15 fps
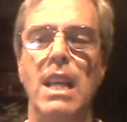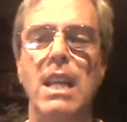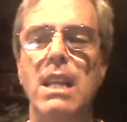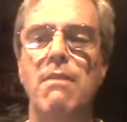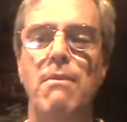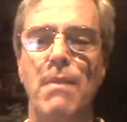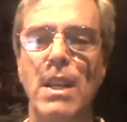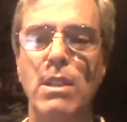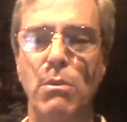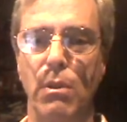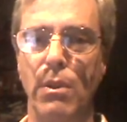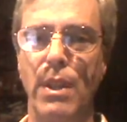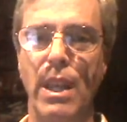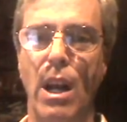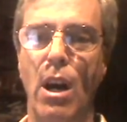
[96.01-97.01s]

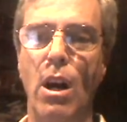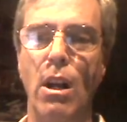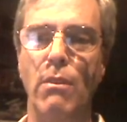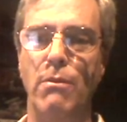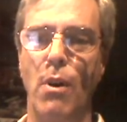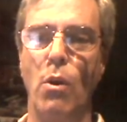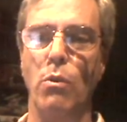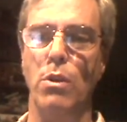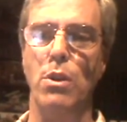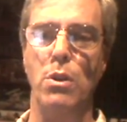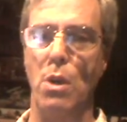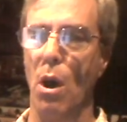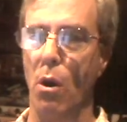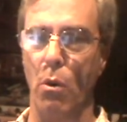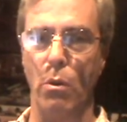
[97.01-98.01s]
individual, they all vote
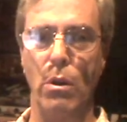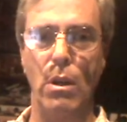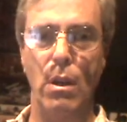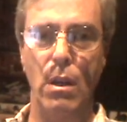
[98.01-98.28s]
no.